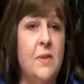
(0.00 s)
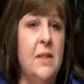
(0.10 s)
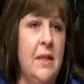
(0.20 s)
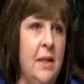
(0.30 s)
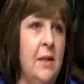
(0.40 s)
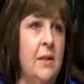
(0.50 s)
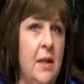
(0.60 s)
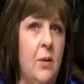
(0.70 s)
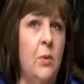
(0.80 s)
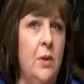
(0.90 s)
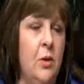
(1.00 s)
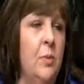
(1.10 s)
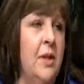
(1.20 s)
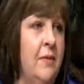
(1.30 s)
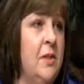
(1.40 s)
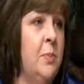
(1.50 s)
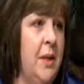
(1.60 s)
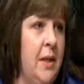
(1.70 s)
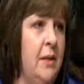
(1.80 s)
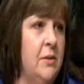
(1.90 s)
seen it. We do believe it's
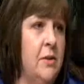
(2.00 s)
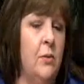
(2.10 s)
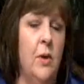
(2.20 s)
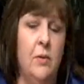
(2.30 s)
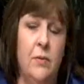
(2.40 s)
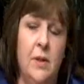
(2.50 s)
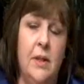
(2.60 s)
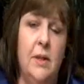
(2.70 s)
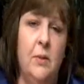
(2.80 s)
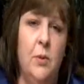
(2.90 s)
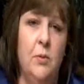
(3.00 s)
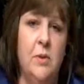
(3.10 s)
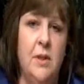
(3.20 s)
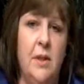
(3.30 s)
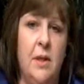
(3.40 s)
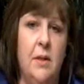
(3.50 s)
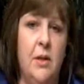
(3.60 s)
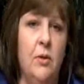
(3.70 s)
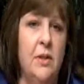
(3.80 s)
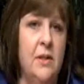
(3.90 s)
peaked, so hopefully we will see a
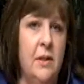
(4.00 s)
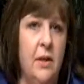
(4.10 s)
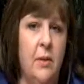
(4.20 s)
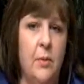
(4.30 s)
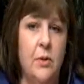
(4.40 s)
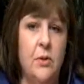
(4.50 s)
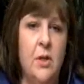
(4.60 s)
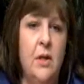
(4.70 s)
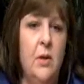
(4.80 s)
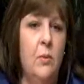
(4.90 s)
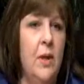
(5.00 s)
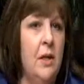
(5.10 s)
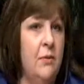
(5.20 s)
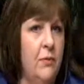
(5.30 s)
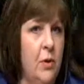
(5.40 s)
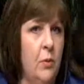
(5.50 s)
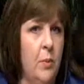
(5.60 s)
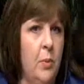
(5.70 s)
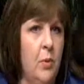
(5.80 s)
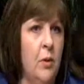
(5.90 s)
decrease in the numbers. We get a flu
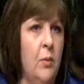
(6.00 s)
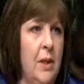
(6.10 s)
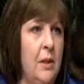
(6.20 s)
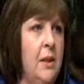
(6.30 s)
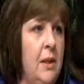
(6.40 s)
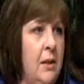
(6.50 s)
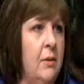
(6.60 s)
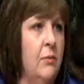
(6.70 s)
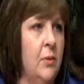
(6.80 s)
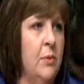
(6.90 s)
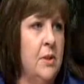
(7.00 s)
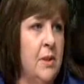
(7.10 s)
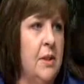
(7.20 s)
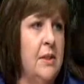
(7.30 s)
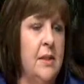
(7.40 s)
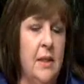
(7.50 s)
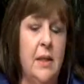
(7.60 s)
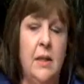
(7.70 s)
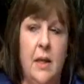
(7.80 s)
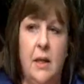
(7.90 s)
report weekly from the
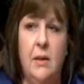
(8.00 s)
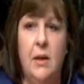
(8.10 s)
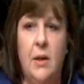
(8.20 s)
CDC. They